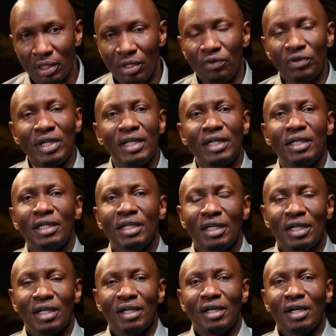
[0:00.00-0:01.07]
Really?
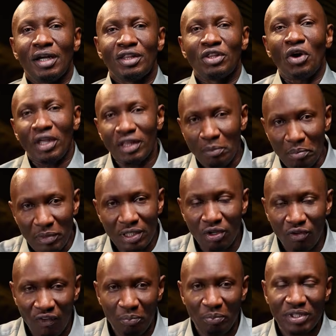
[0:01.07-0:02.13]
They're in the middle
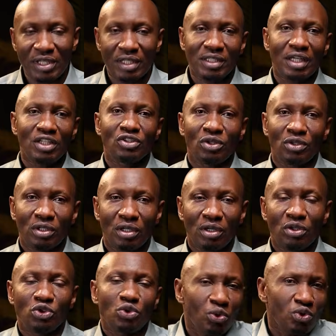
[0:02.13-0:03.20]
of a presentation.
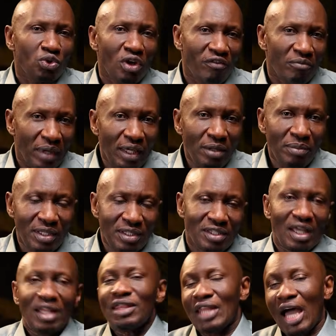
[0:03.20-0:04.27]
Shouldn't you have maybe
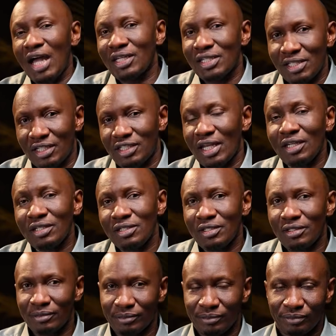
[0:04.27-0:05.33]
sent that as a
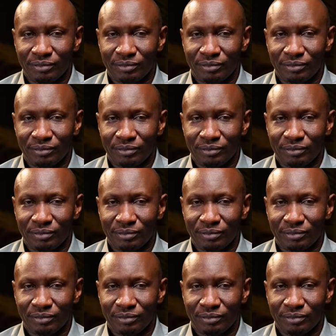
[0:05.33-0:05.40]
text?